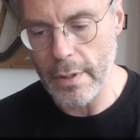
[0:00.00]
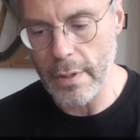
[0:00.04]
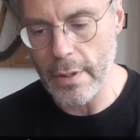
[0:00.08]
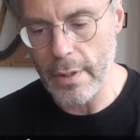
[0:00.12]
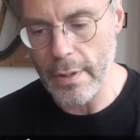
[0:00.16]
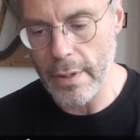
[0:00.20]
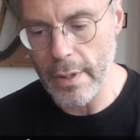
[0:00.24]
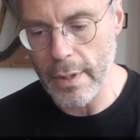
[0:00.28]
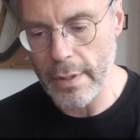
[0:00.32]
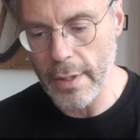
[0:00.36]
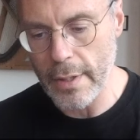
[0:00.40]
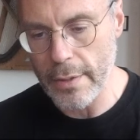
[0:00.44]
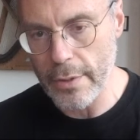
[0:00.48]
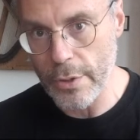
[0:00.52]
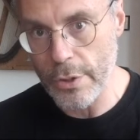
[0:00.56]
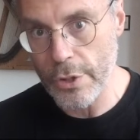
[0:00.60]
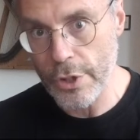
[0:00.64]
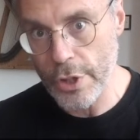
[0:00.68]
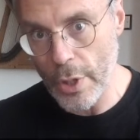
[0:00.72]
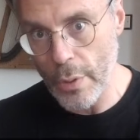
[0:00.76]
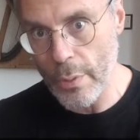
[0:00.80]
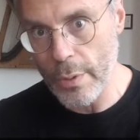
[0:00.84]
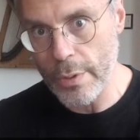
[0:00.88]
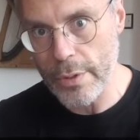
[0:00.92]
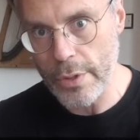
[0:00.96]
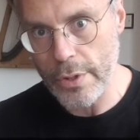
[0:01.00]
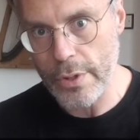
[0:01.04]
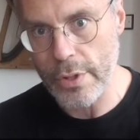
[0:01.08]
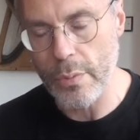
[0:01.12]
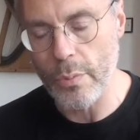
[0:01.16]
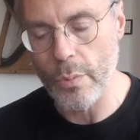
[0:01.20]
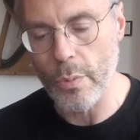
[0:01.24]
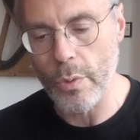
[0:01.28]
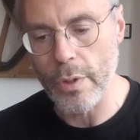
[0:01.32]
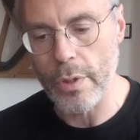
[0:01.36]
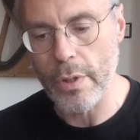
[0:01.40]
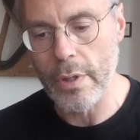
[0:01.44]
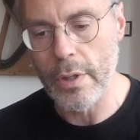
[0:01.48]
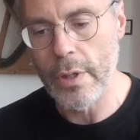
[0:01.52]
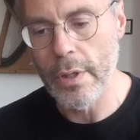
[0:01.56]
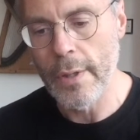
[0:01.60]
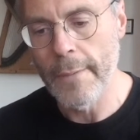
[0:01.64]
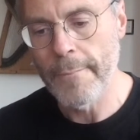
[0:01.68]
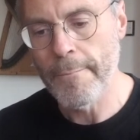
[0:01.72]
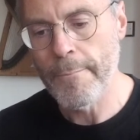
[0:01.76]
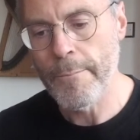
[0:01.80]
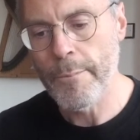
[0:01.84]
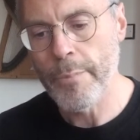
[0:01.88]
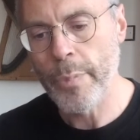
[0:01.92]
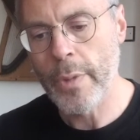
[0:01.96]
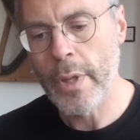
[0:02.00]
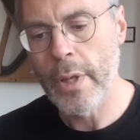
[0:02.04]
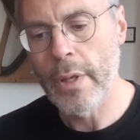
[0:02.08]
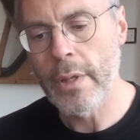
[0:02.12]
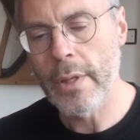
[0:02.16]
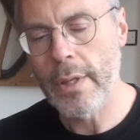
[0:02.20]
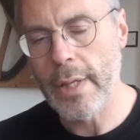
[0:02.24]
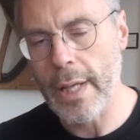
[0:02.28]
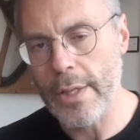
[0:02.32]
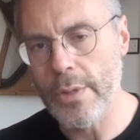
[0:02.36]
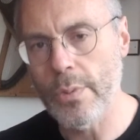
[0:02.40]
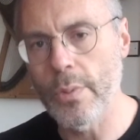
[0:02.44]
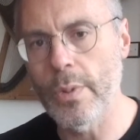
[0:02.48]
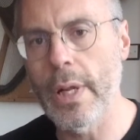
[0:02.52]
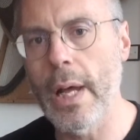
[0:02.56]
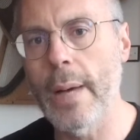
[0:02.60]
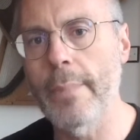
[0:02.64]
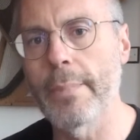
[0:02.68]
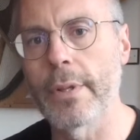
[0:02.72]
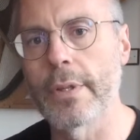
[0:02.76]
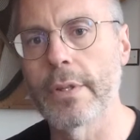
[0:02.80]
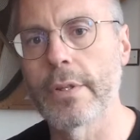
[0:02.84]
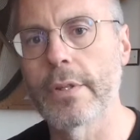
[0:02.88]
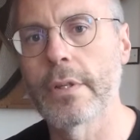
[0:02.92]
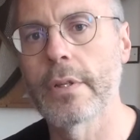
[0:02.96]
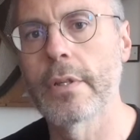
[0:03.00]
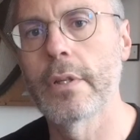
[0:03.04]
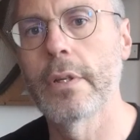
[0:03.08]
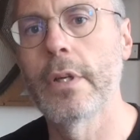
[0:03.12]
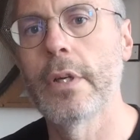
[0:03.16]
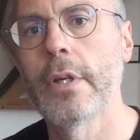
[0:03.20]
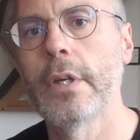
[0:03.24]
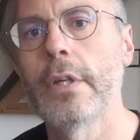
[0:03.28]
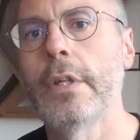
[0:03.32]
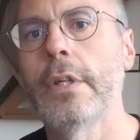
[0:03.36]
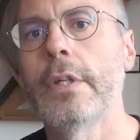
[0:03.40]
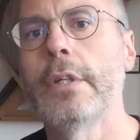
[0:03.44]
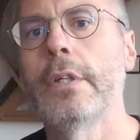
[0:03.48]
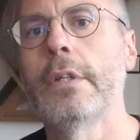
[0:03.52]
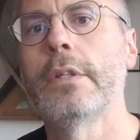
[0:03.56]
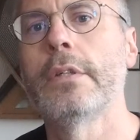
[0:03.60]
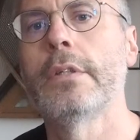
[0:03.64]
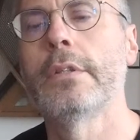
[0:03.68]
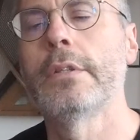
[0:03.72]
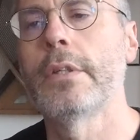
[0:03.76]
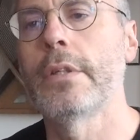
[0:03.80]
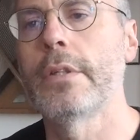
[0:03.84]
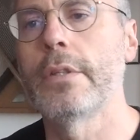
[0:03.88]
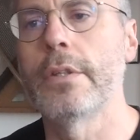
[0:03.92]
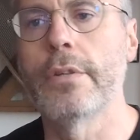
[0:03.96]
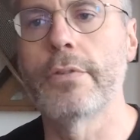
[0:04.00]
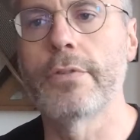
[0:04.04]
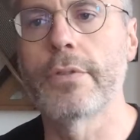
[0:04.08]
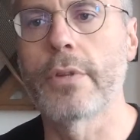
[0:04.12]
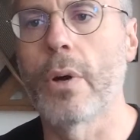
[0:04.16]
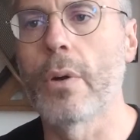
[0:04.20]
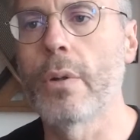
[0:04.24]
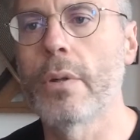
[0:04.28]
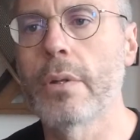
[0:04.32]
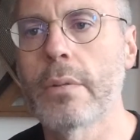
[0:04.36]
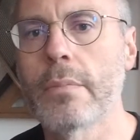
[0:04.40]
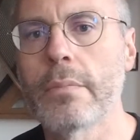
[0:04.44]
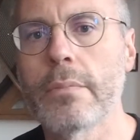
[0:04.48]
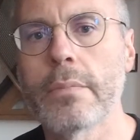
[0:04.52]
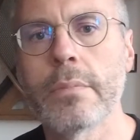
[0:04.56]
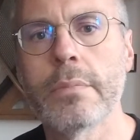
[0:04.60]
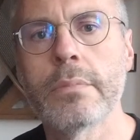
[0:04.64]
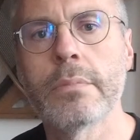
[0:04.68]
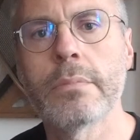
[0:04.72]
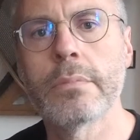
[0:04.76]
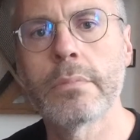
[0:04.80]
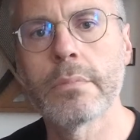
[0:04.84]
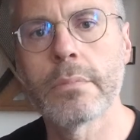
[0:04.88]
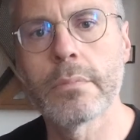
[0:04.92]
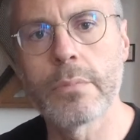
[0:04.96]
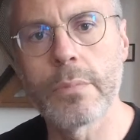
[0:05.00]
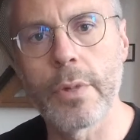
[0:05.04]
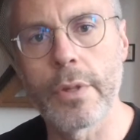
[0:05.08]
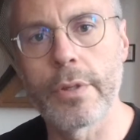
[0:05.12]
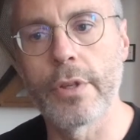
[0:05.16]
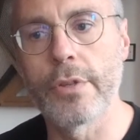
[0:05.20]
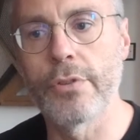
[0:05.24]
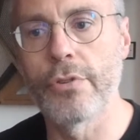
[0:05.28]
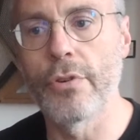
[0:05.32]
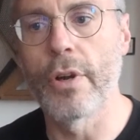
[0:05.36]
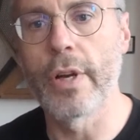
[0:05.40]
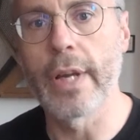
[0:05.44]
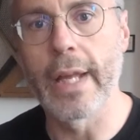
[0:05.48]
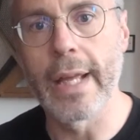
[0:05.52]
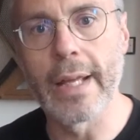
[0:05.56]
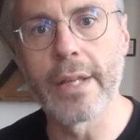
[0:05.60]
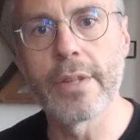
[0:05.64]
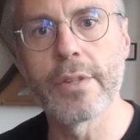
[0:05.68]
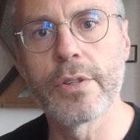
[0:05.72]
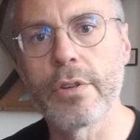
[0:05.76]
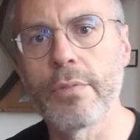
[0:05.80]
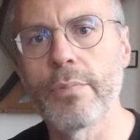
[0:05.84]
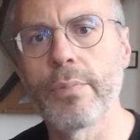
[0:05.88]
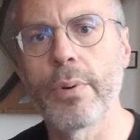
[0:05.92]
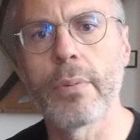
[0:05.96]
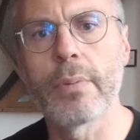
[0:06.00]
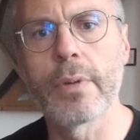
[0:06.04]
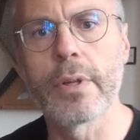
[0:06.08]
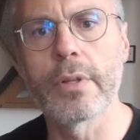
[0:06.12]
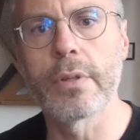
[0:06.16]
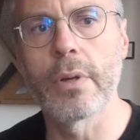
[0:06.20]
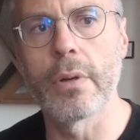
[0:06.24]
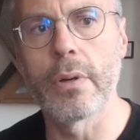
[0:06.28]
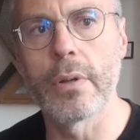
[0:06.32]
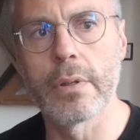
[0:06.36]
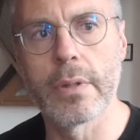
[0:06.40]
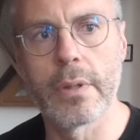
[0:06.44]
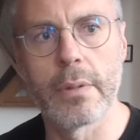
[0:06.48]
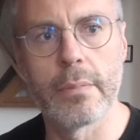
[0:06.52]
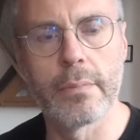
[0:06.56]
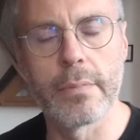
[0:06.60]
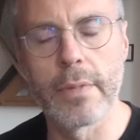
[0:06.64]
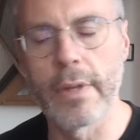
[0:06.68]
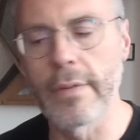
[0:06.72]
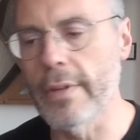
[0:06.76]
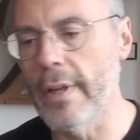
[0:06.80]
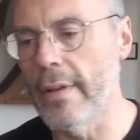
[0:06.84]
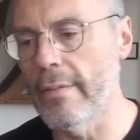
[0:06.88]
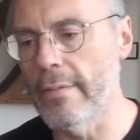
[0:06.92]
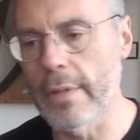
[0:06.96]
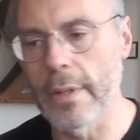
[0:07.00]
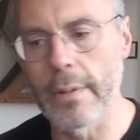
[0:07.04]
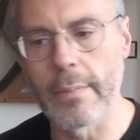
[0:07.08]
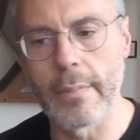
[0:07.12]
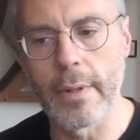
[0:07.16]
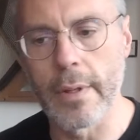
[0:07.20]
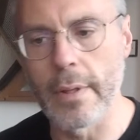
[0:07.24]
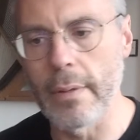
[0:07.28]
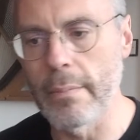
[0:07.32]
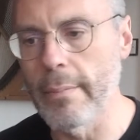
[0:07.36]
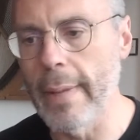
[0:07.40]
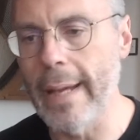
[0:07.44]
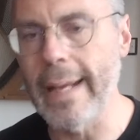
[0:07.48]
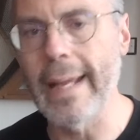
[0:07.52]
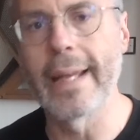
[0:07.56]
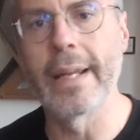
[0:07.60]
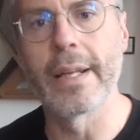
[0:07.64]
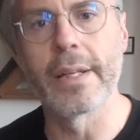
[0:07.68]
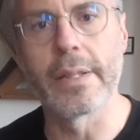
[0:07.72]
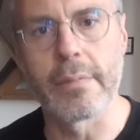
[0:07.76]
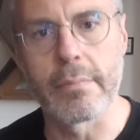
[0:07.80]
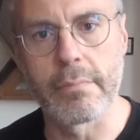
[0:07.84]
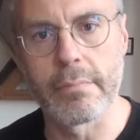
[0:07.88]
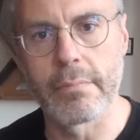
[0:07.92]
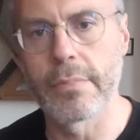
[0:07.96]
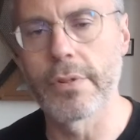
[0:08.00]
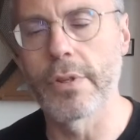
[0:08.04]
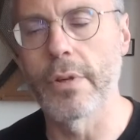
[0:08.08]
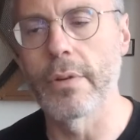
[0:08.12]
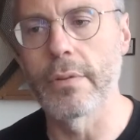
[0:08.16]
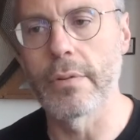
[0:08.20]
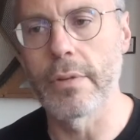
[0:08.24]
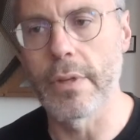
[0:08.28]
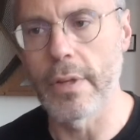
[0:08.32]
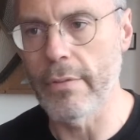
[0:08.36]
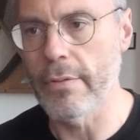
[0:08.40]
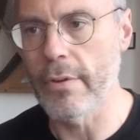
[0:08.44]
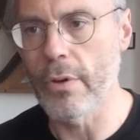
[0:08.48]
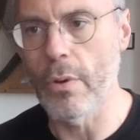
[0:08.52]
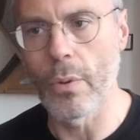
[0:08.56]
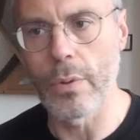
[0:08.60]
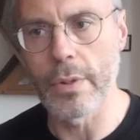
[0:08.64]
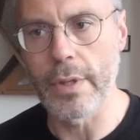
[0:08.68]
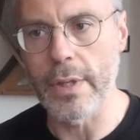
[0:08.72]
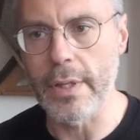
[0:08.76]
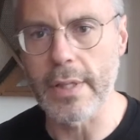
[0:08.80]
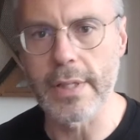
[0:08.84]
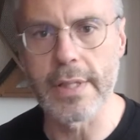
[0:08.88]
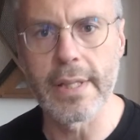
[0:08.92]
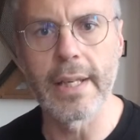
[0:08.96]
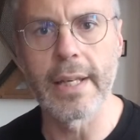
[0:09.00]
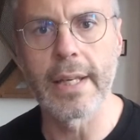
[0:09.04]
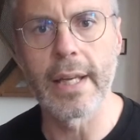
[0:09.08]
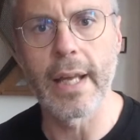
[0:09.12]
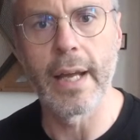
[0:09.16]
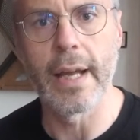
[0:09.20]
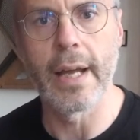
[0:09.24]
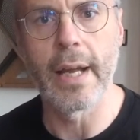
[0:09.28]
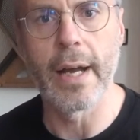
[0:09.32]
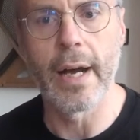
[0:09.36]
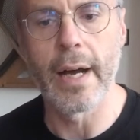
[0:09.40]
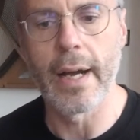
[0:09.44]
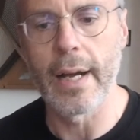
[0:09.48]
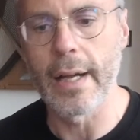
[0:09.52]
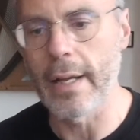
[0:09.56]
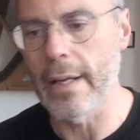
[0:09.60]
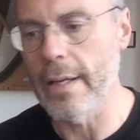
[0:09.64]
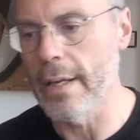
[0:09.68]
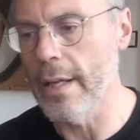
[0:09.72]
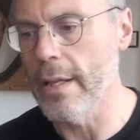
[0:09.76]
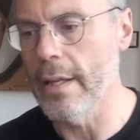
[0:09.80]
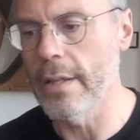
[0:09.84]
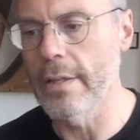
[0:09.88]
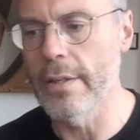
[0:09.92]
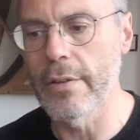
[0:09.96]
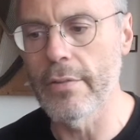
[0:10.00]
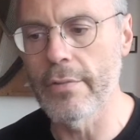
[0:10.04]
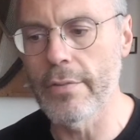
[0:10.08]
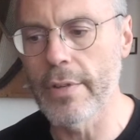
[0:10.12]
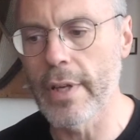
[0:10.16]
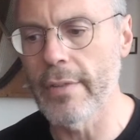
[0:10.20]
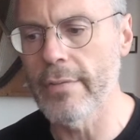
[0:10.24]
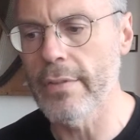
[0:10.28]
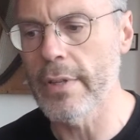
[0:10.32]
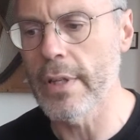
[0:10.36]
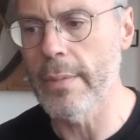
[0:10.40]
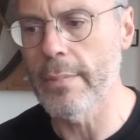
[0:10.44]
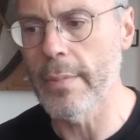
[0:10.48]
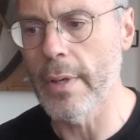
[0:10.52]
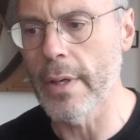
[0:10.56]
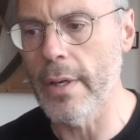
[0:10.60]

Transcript: and then you show it to someone. Guess what happens? You've told them what the drug is. You probably told them, you've given them a mechanism. So you've called it TKI, and you've given them